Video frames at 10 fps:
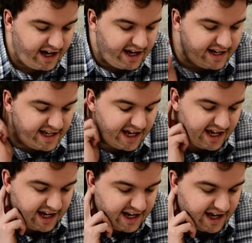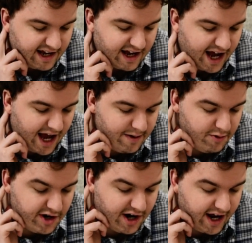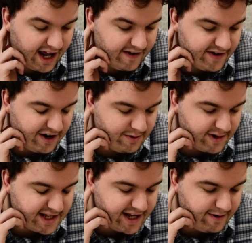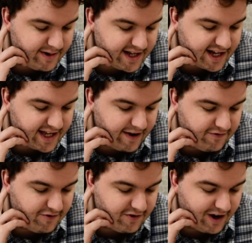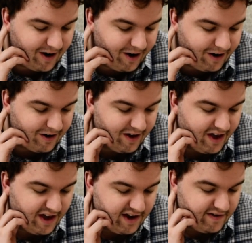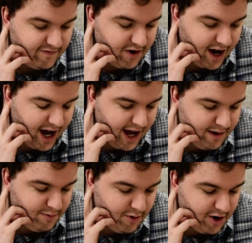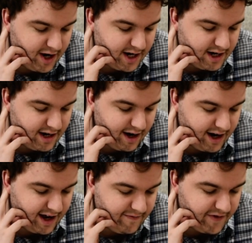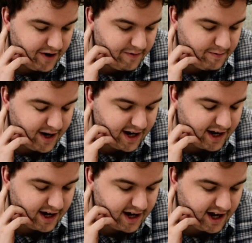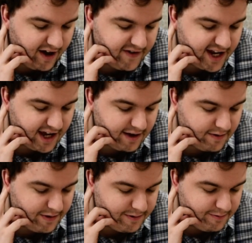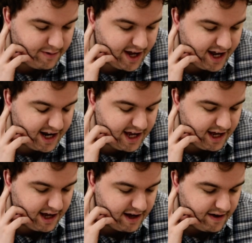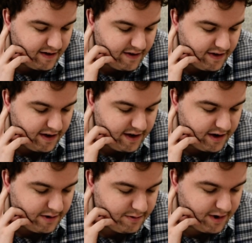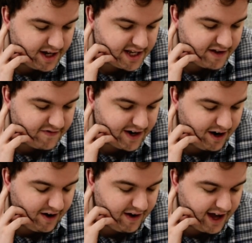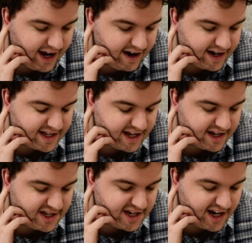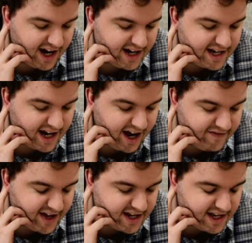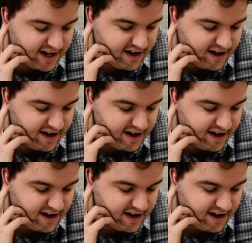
Indeed, I would not have known what sin was except through the law, for I would not have known what coveting really was if the law had not said, Do not covet.